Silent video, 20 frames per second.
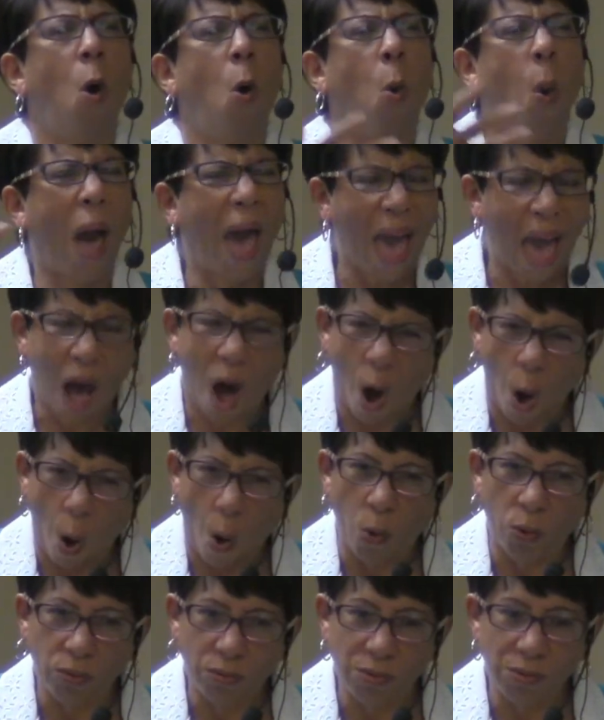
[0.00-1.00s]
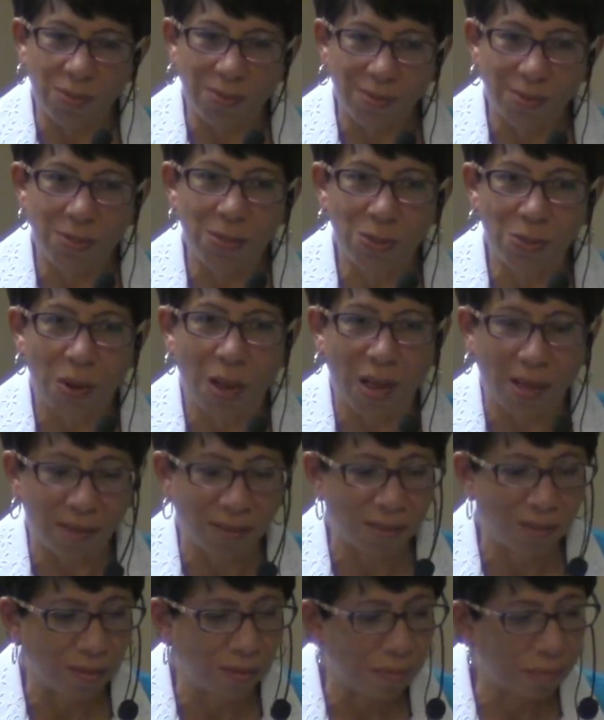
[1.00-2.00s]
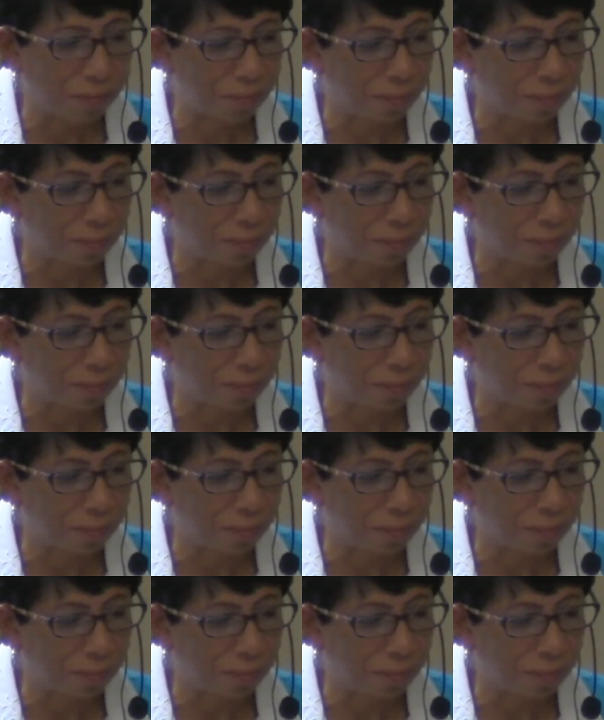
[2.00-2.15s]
wow to us.